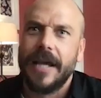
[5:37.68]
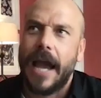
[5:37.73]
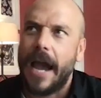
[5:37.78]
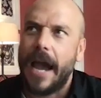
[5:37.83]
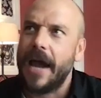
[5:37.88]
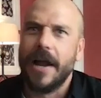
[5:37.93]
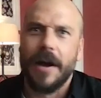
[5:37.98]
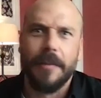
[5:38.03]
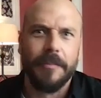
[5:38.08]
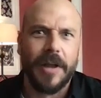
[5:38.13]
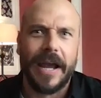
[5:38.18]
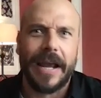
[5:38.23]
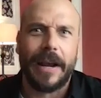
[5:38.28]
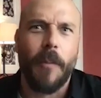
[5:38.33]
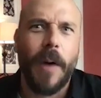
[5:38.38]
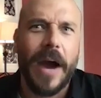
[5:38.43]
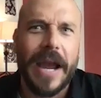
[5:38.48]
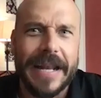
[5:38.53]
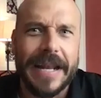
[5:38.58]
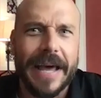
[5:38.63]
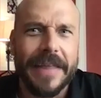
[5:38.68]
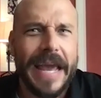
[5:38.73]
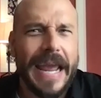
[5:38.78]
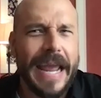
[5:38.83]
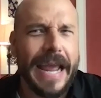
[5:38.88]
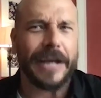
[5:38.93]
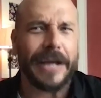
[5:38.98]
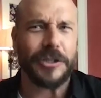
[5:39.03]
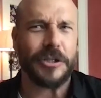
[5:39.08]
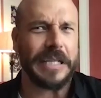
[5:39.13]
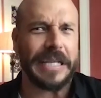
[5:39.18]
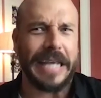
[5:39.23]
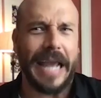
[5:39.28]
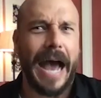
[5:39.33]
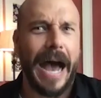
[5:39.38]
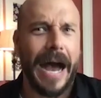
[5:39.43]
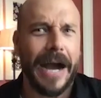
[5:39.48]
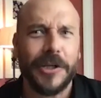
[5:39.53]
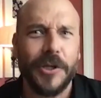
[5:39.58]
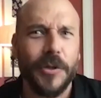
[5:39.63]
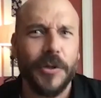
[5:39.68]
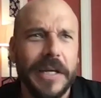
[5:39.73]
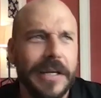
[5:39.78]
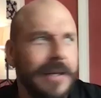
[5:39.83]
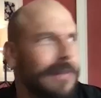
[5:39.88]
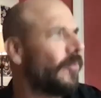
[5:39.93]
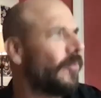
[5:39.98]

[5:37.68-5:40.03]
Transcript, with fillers: And I'm like, wait, are they actually arguing?